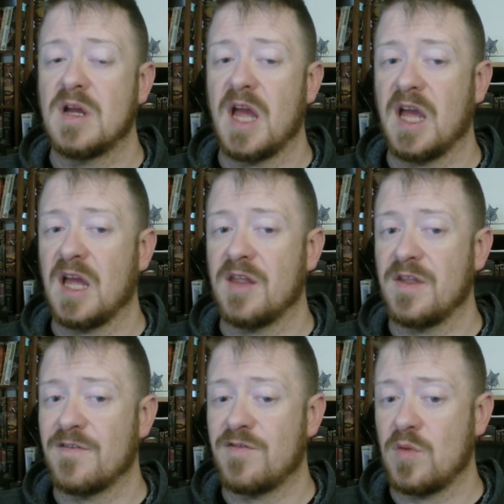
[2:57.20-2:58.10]
and
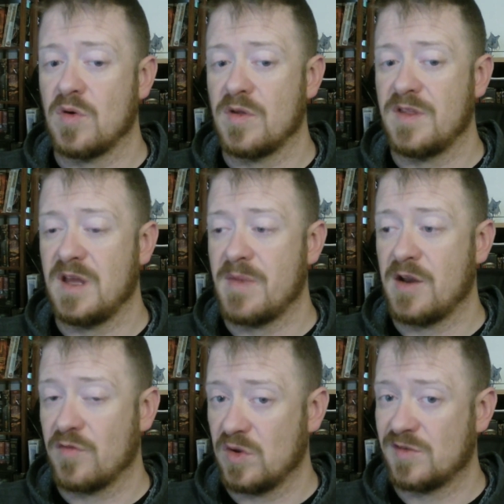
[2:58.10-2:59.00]
therefore the amount
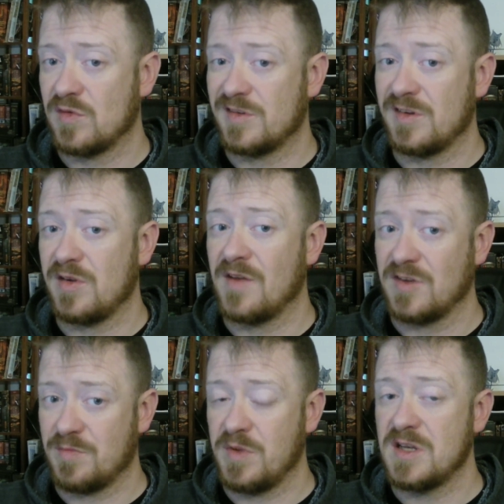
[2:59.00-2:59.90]
of resources you have to
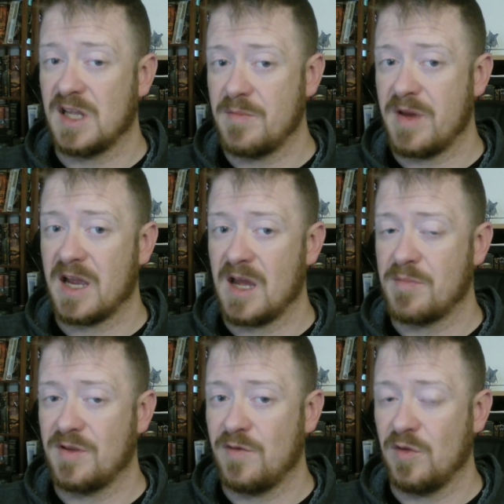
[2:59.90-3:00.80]
spend to get back
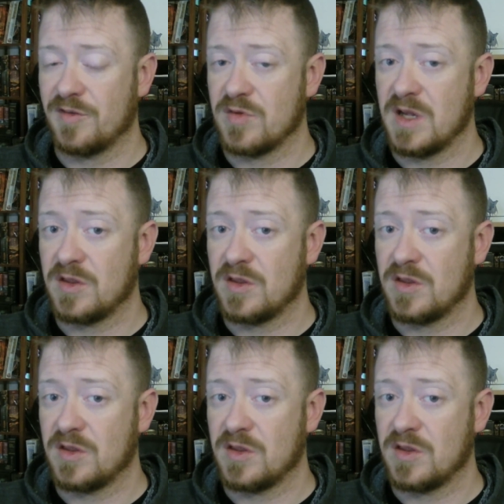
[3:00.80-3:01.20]
up to full strength,